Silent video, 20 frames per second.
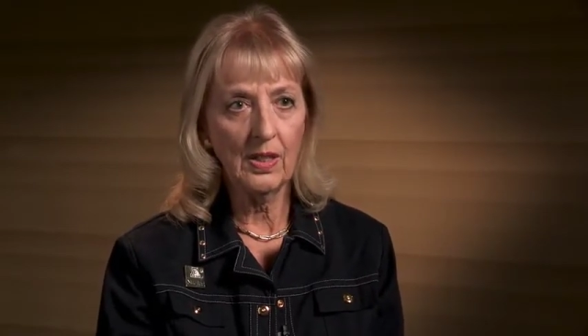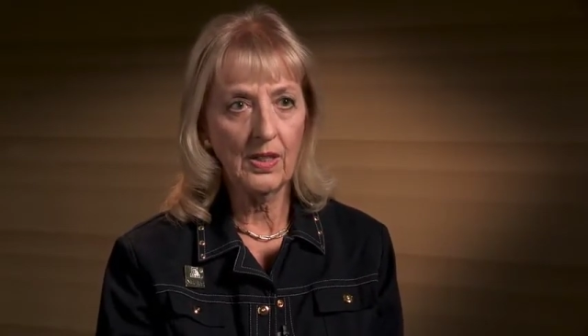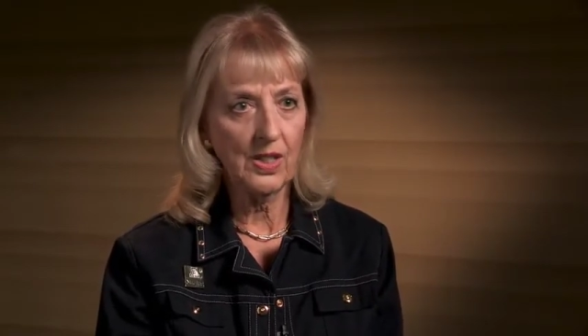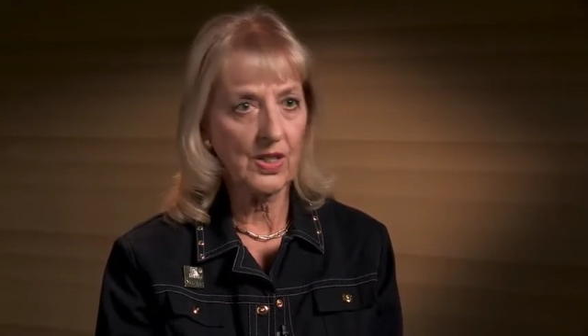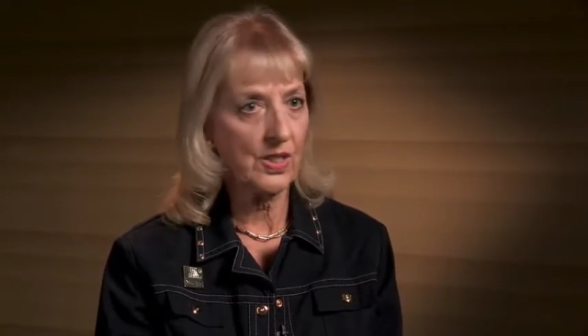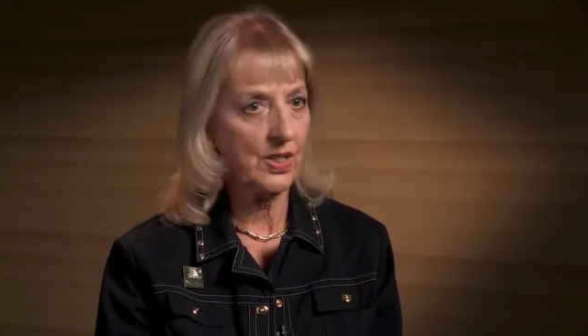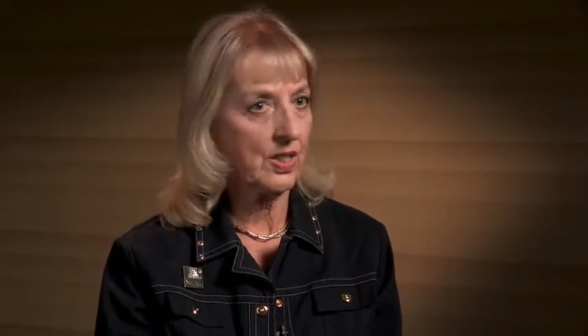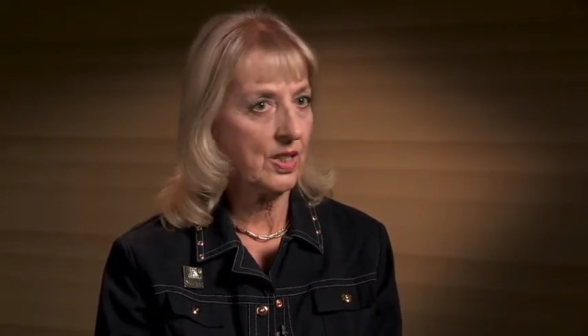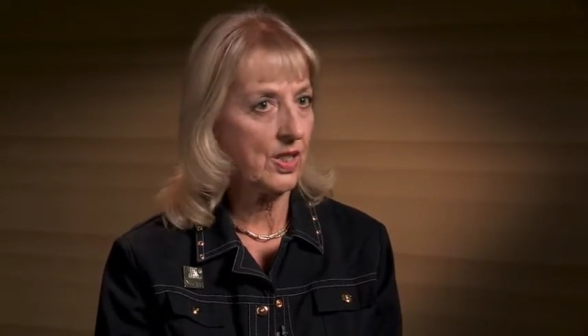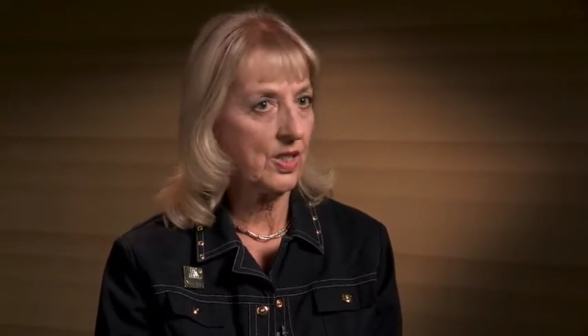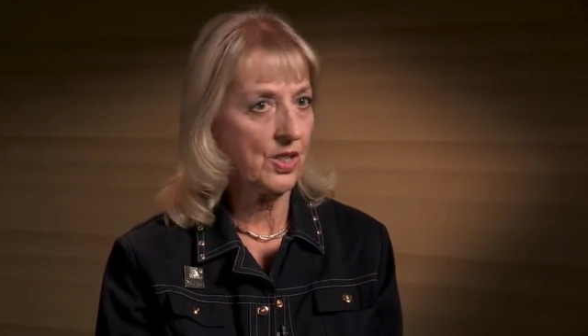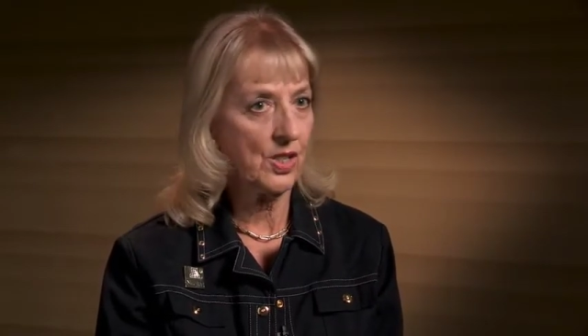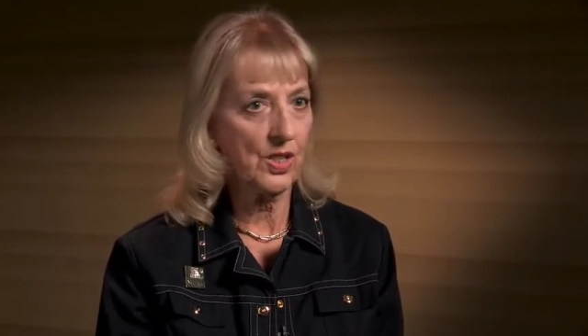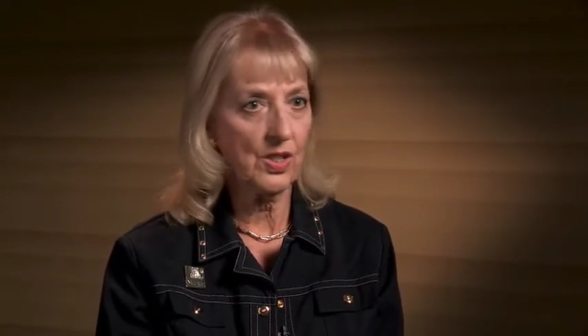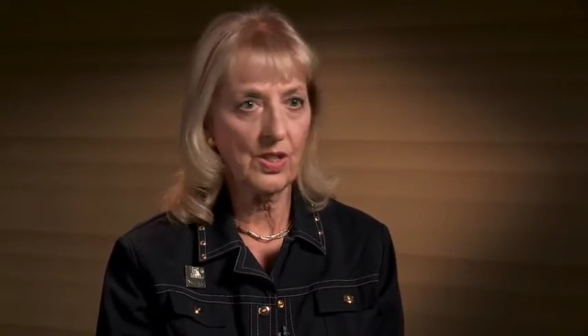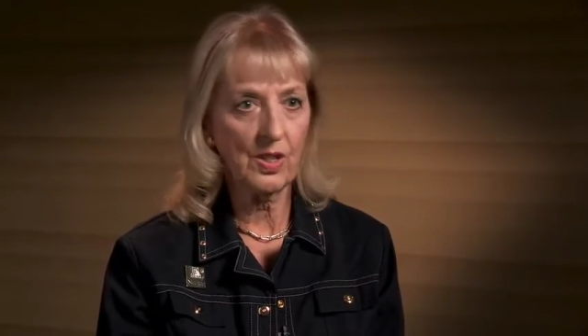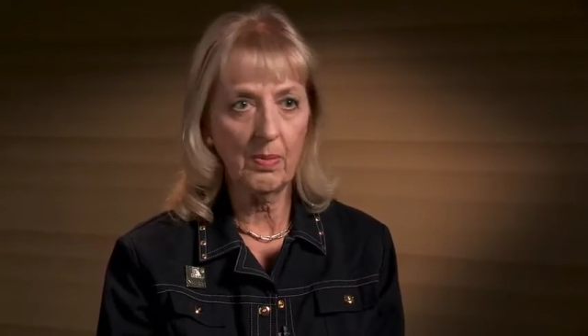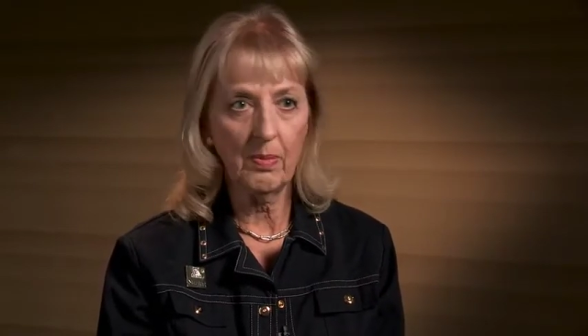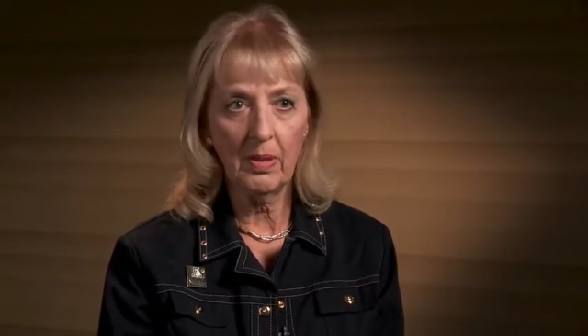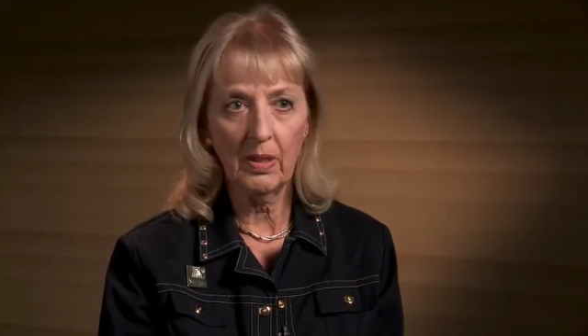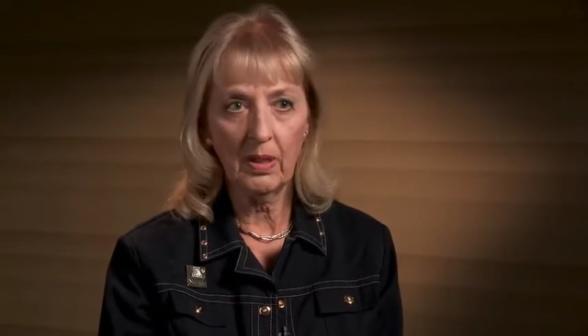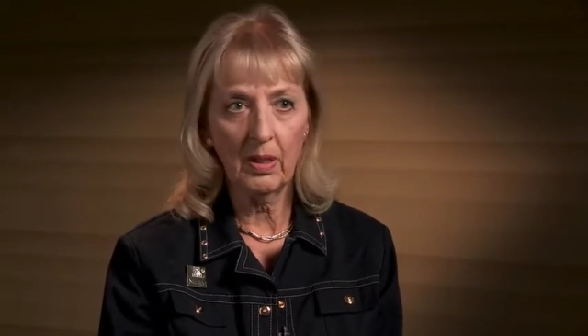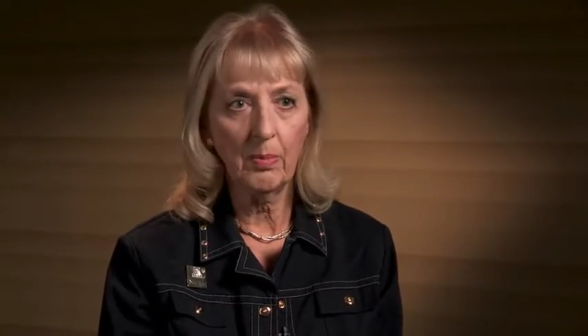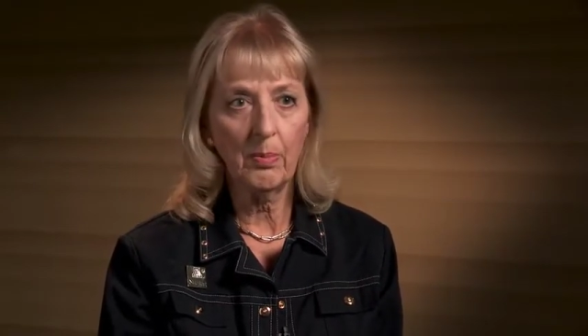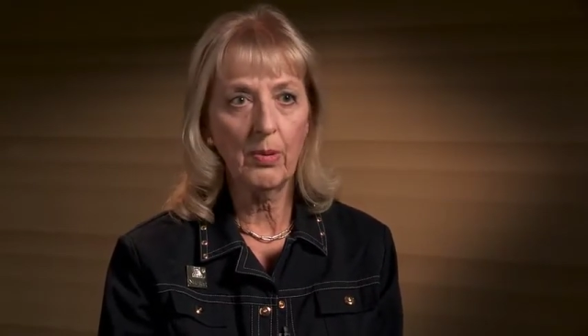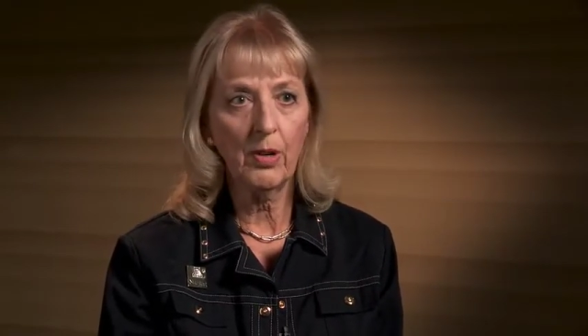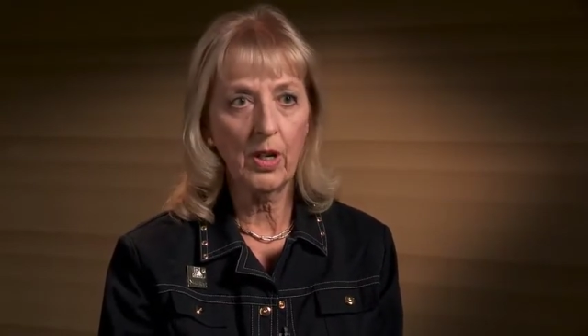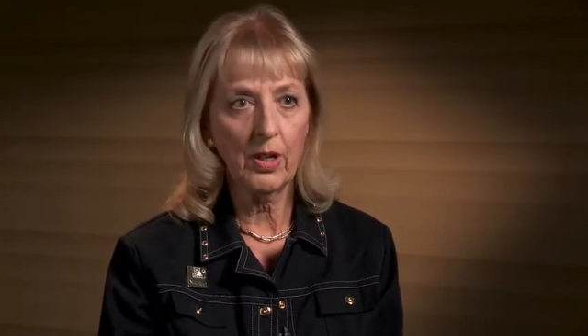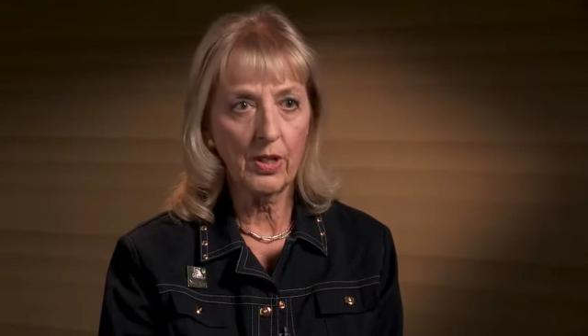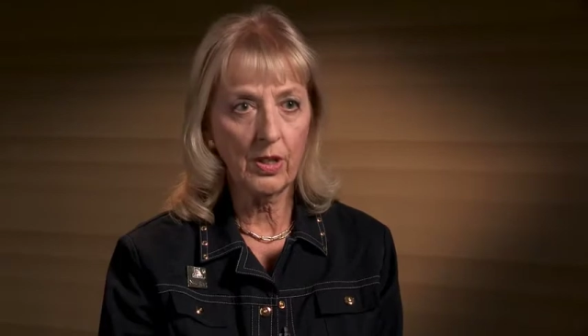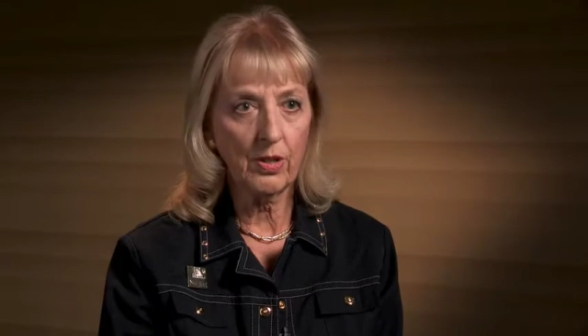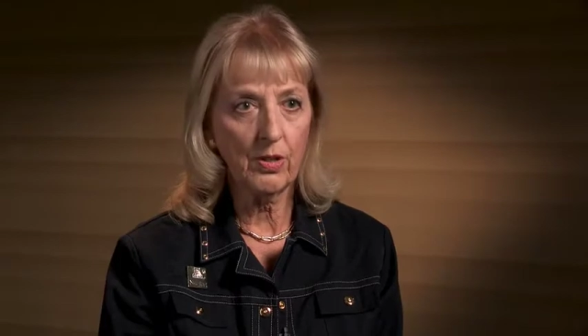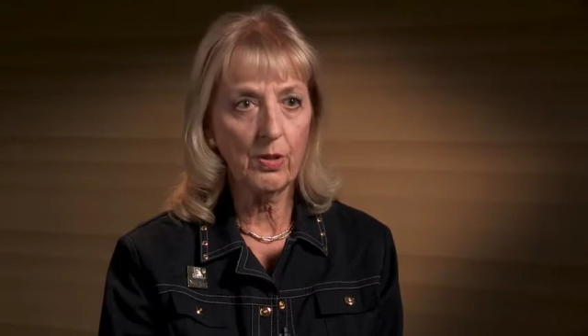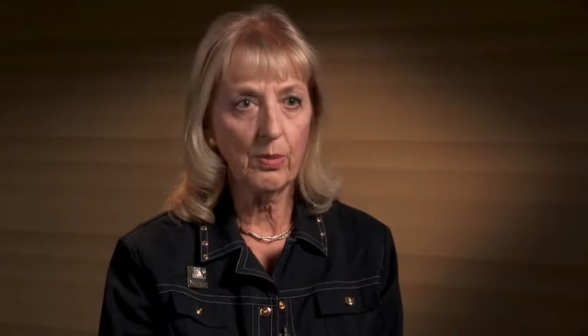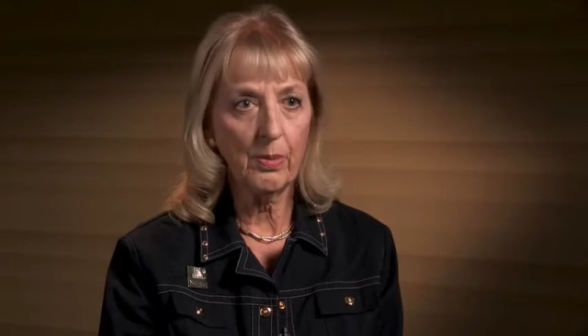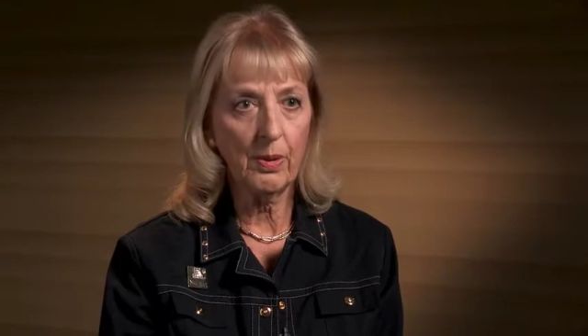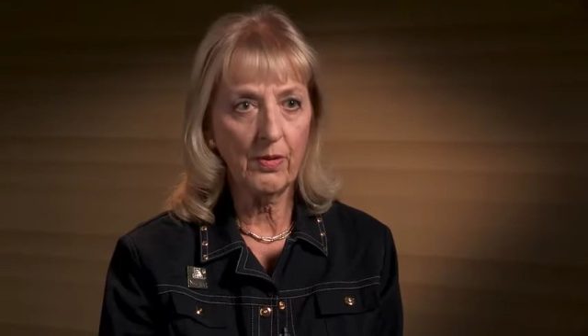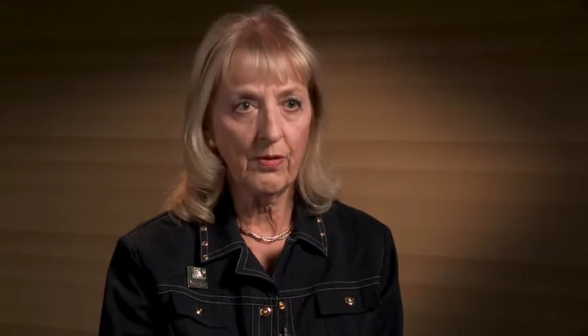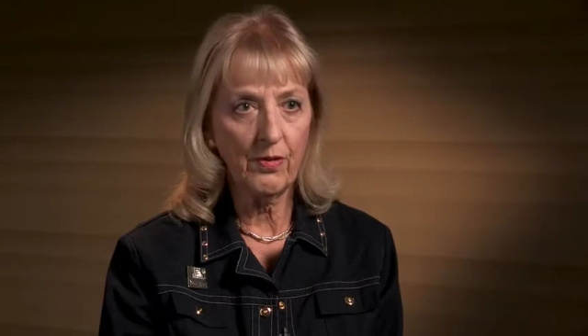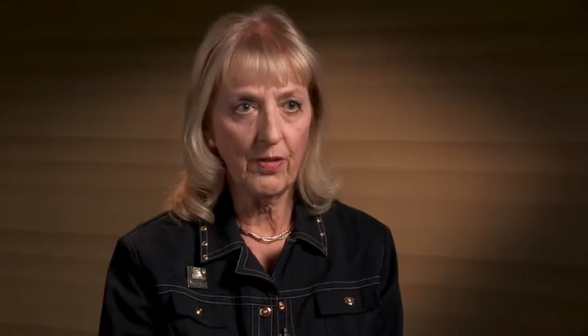discussions among a broader group of